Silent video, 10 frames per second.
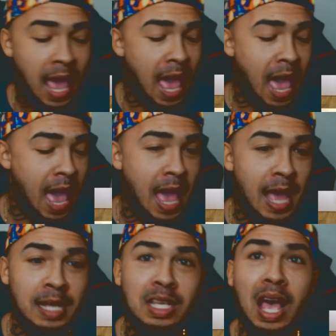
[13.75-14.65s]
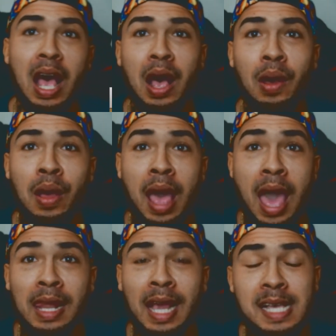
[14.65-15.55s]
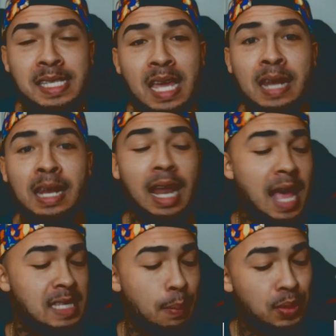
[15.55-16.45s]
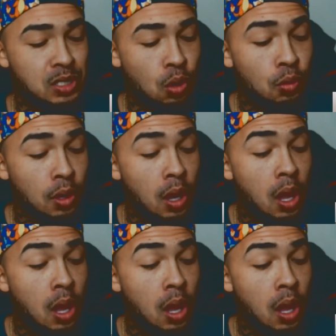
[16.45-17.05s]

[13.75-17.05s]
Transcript: And like I said in the last episode,